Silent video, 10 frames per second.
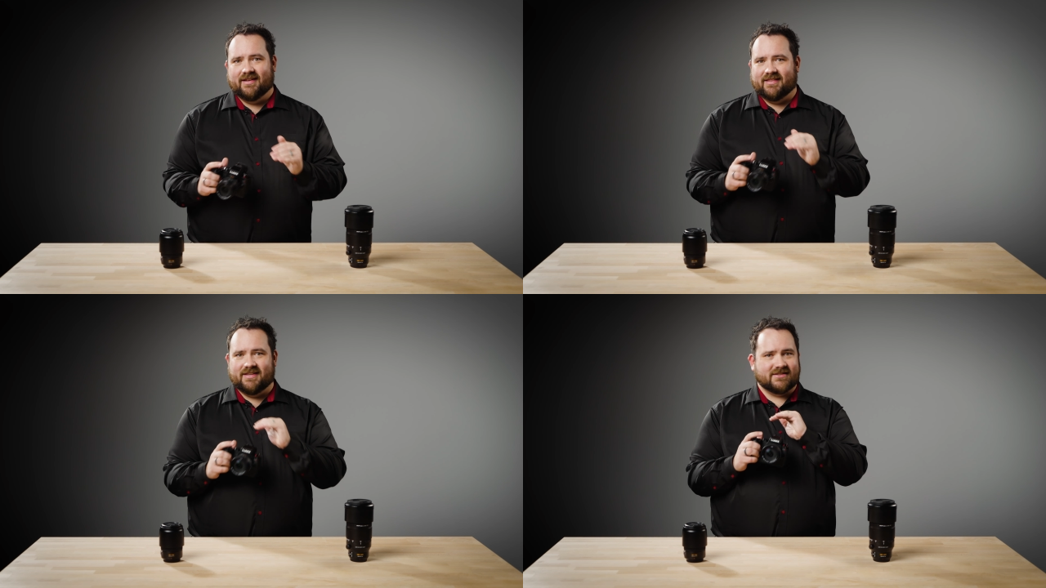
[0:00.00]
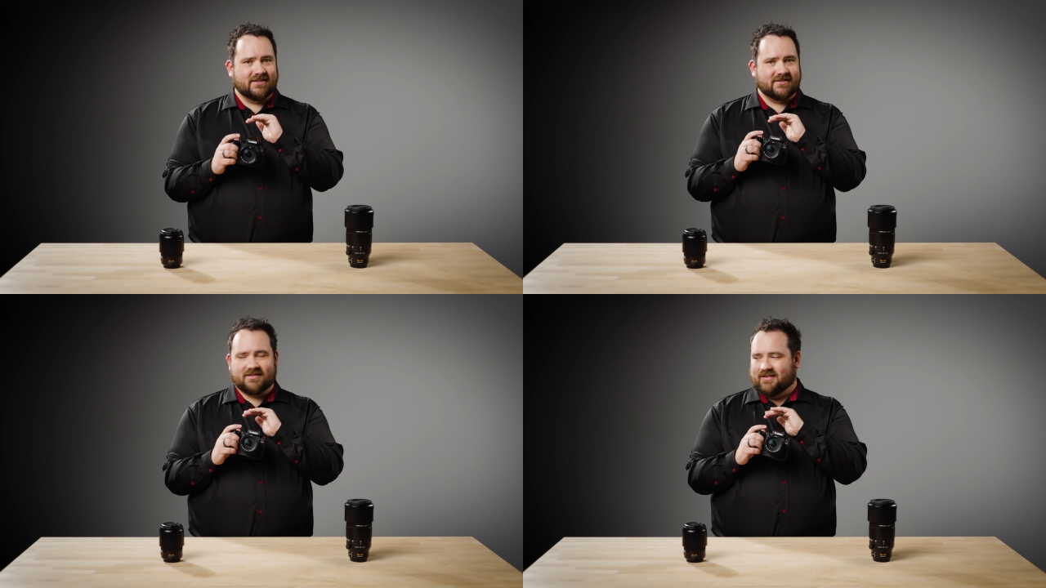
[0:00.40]
This
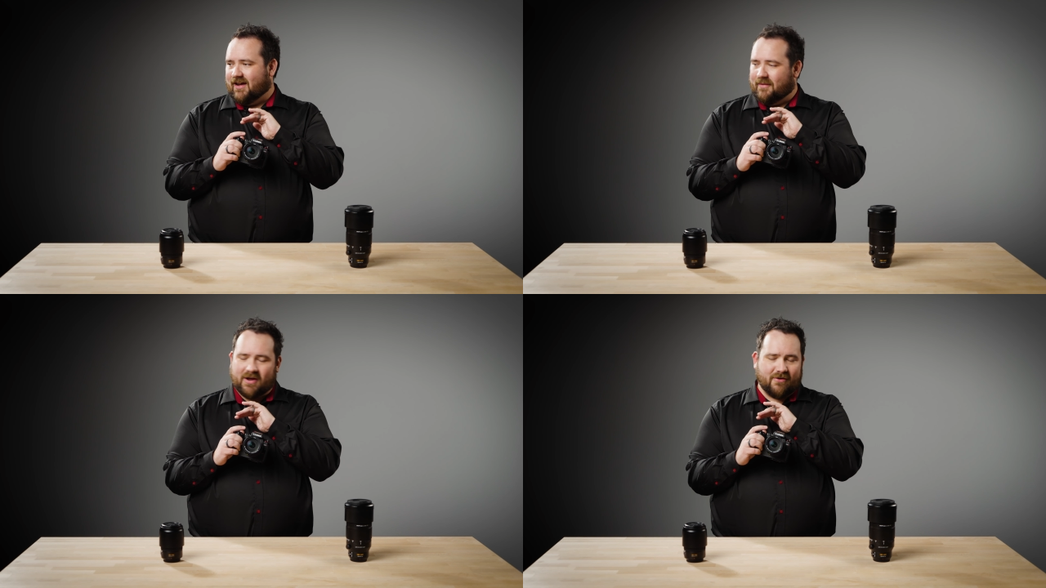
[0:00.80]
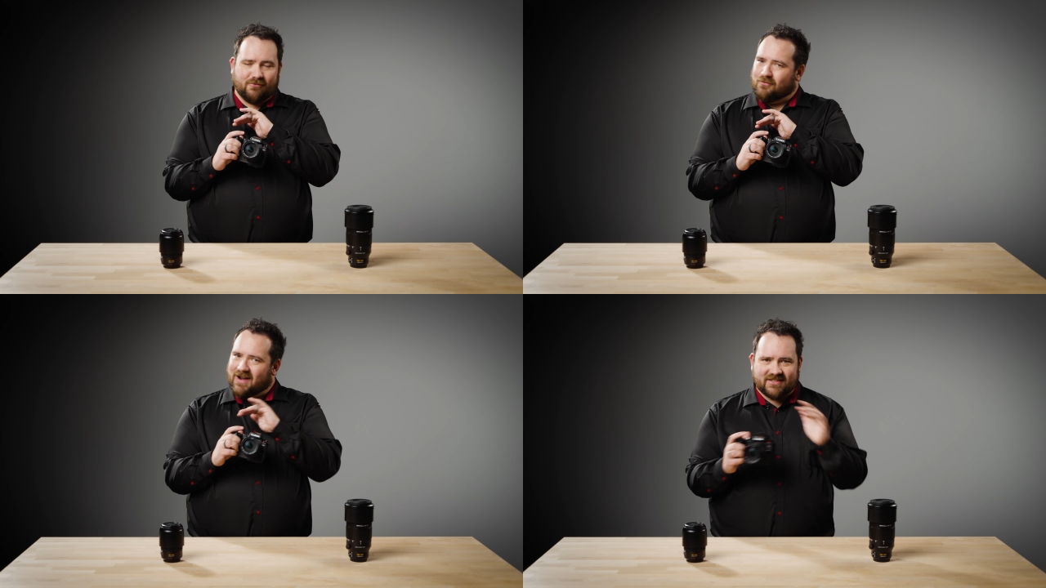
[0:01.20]
is, I'm not
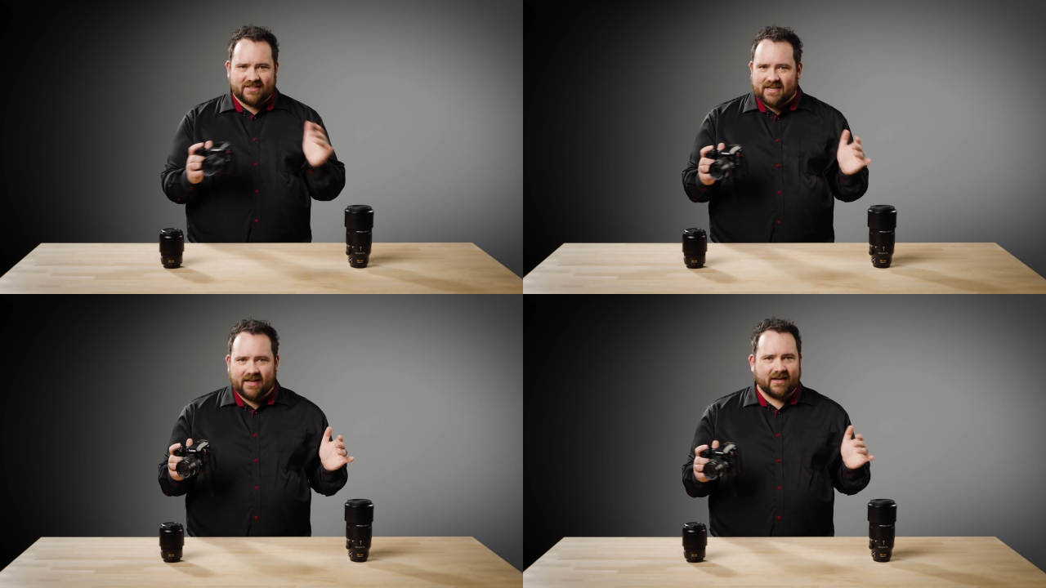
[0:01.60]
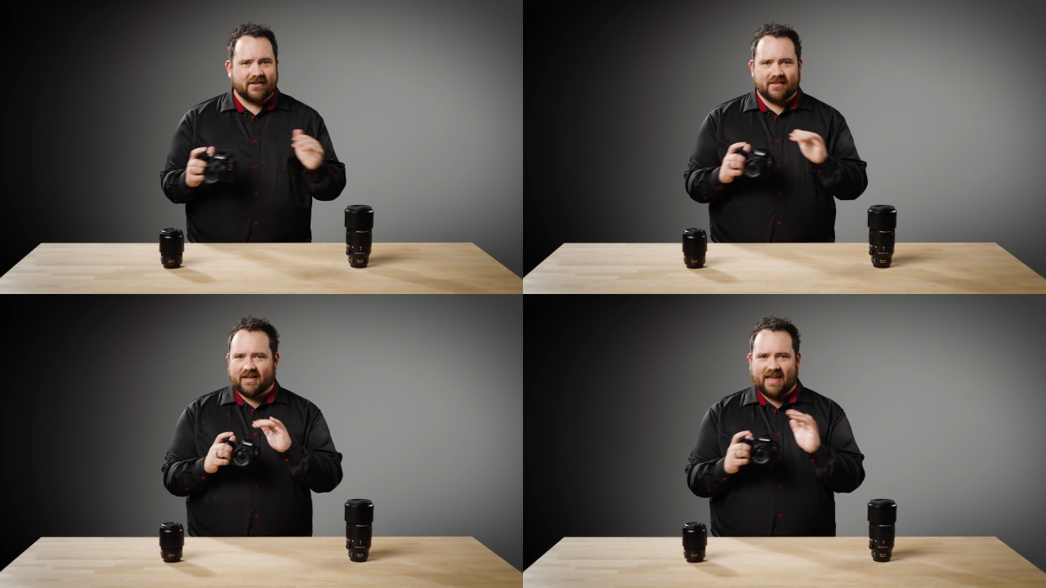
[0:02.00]

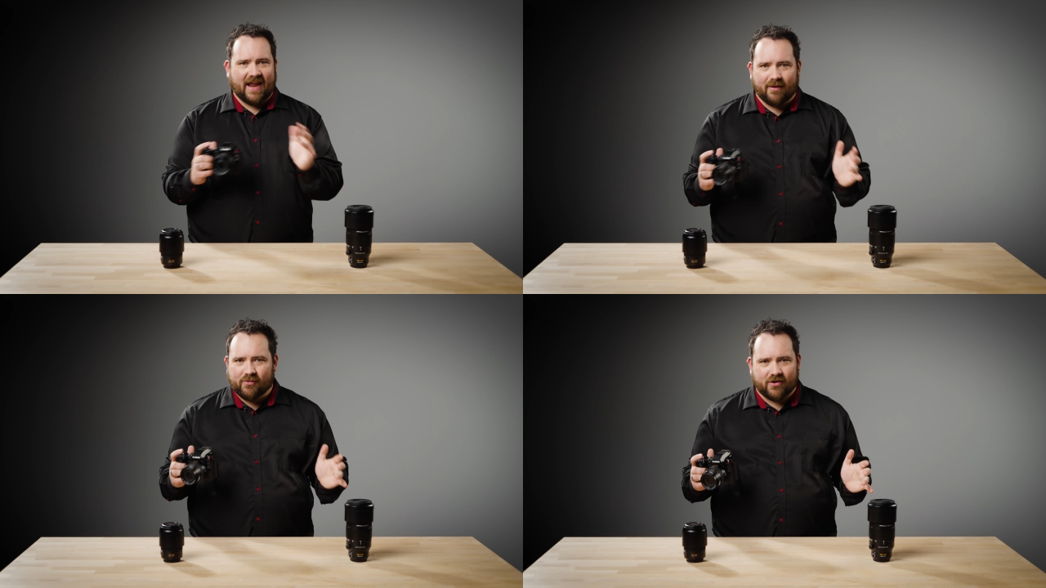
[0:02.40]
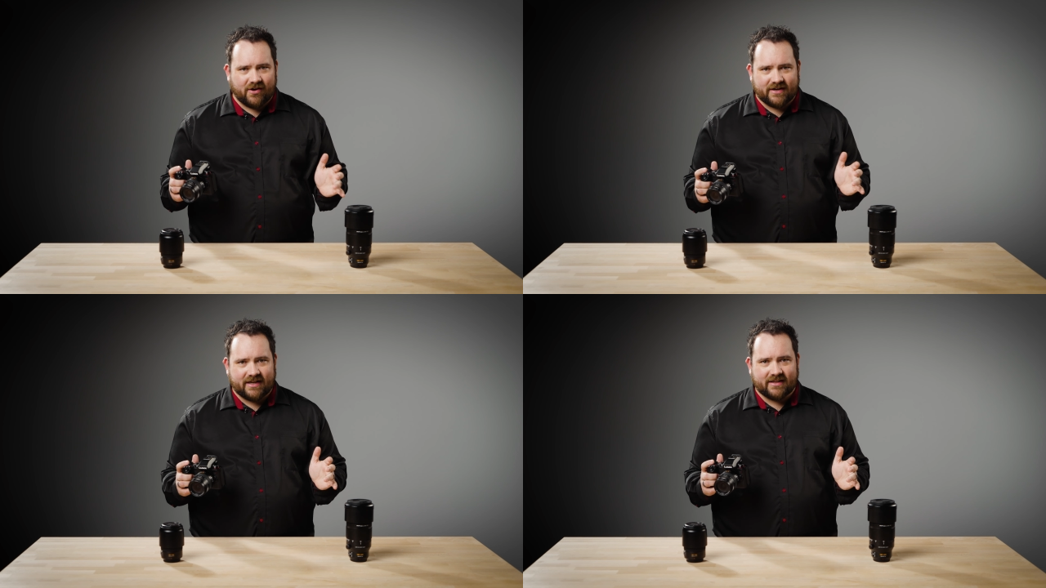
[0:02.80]
resting the camera
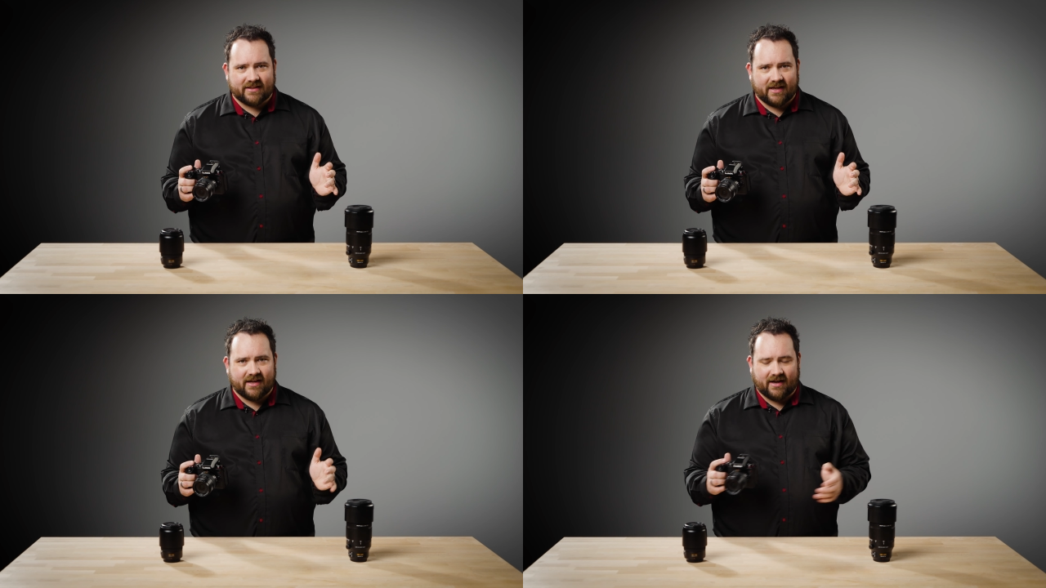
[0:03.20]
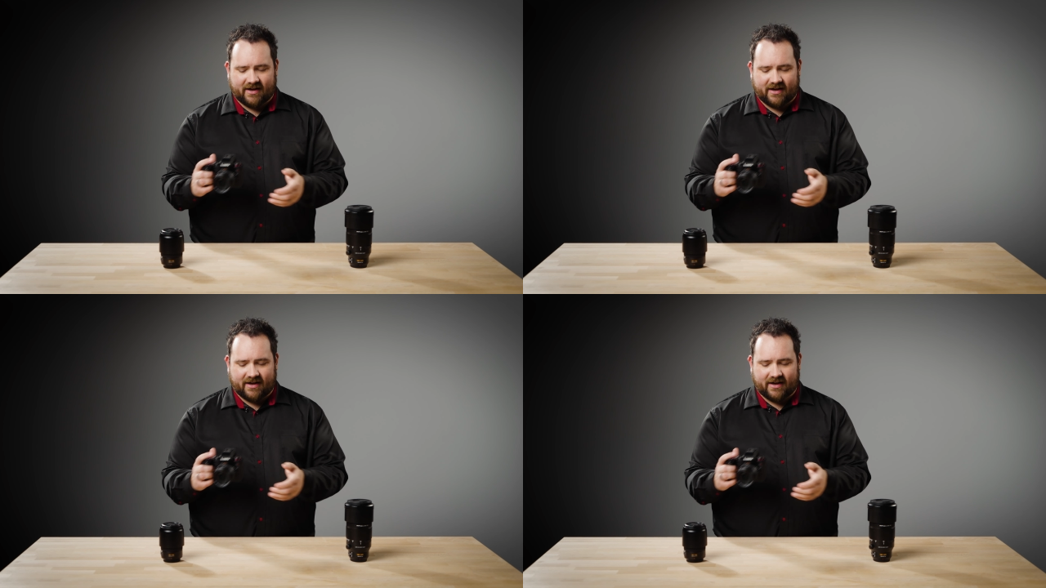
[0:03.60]
on anything.